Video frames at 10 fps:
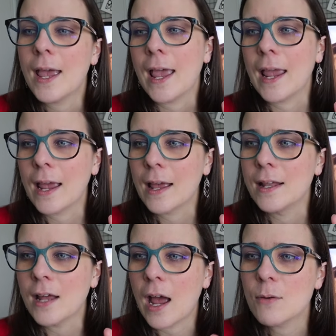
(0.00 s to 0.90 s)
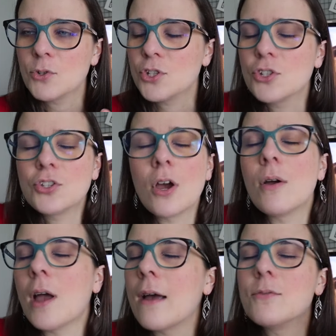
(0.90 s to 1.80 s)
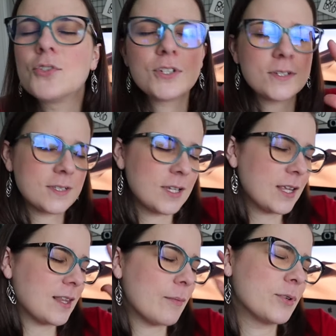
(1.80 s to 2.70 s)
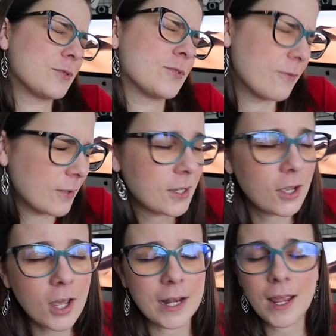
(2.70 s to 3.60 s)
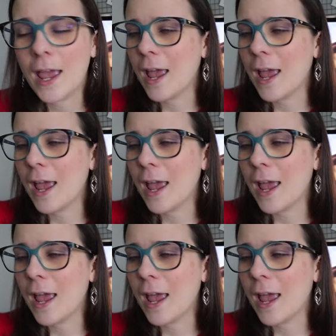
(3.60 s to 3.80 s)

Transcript: And that book was so freaking good.